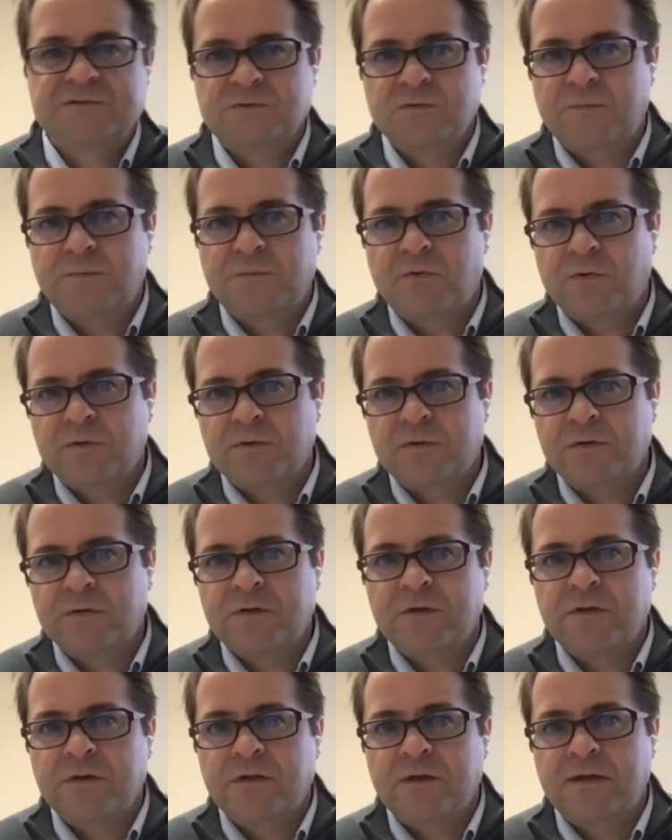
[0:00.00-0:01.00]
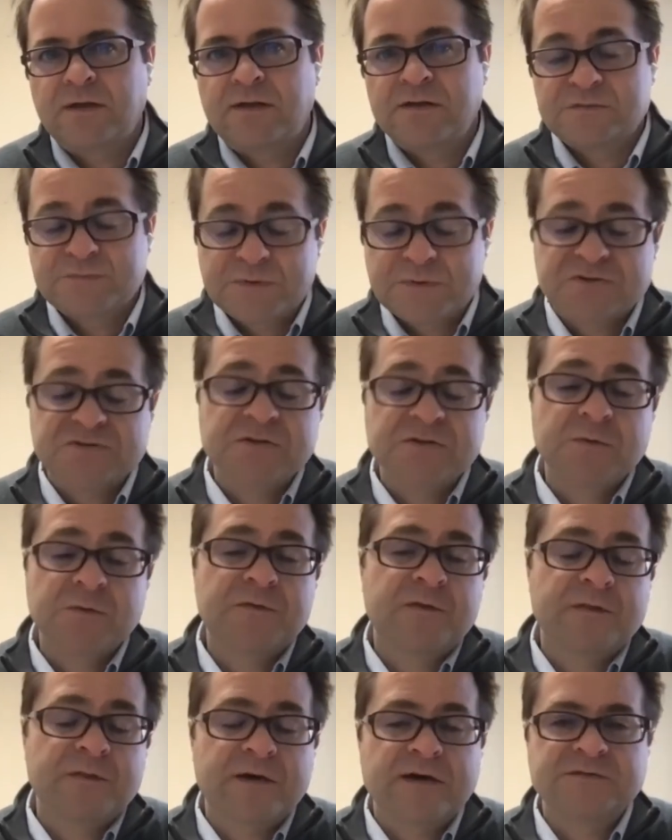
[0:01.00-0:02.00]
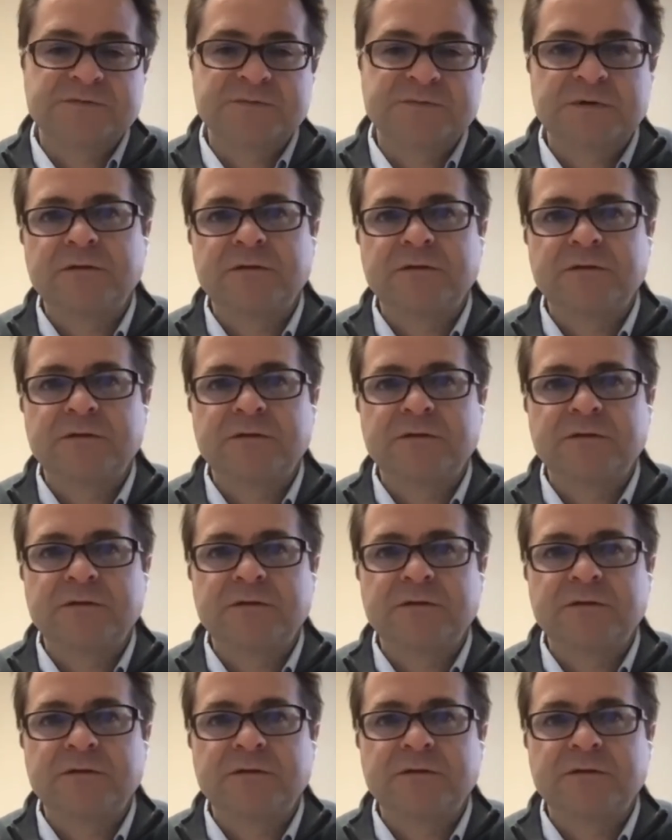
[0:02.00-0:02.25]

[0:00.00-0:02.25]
so important, and especially within the hospital